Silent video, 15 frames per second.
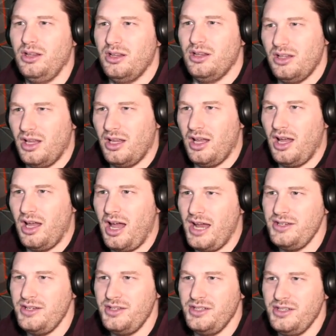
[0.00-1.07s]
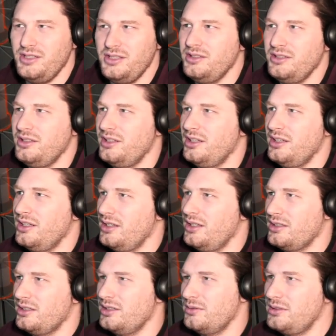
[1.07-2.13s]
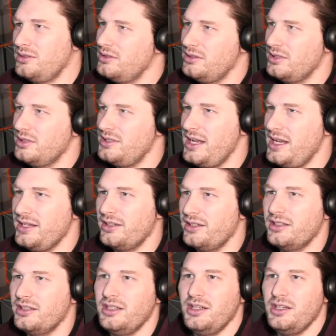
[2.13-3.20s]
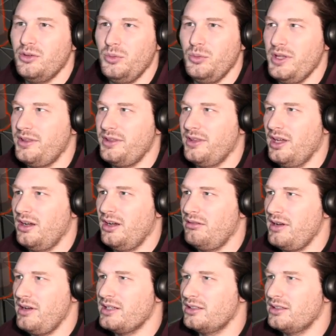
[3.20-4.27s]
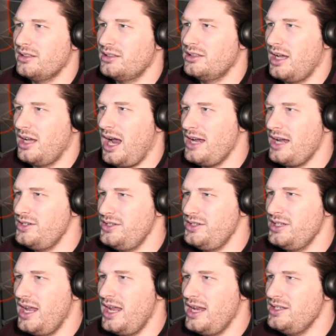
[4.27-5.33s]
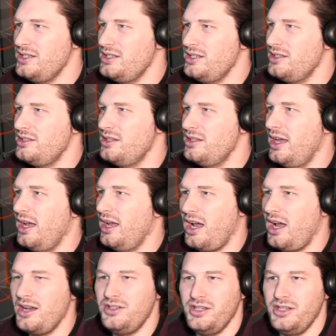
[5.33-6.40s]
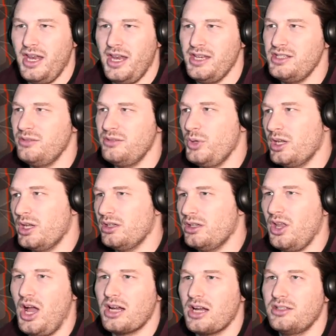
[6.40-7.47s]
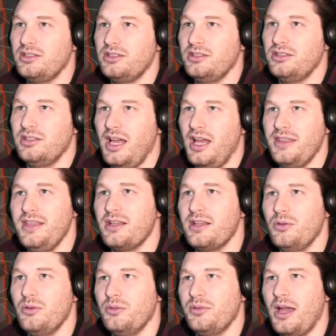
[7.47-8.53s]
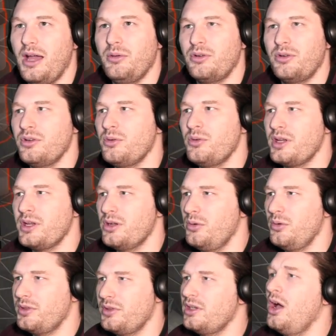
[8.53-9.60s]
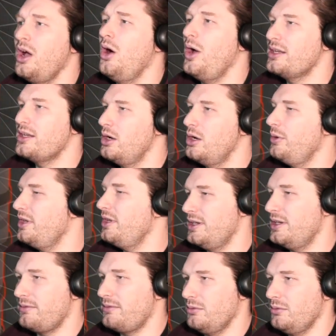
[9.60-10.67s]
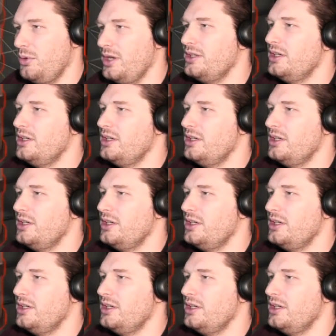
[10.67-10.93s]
hydrogen container with regular hydrogen, and that hydrogen engine we unlocked. I think I go with that one, or do I go with it? No, I go with a different one